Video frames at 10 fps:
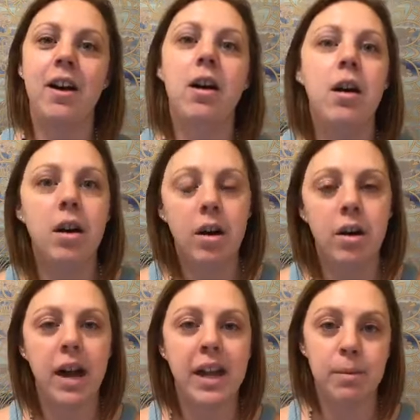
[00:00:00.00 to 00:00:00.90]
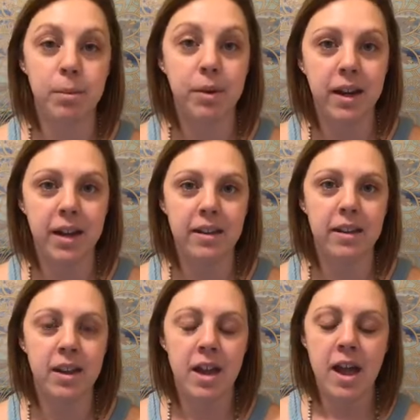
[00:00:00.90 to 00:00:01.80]
I can breathe.
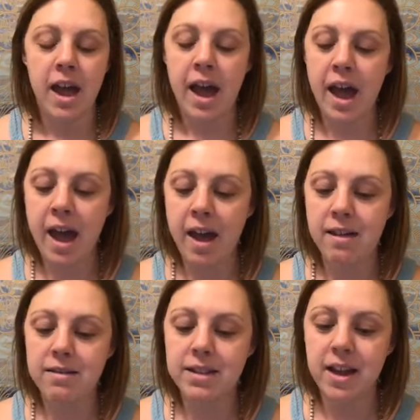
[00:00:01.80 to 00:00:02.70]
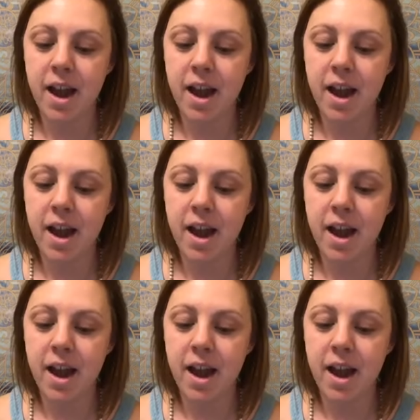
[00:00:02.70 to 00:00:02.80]
And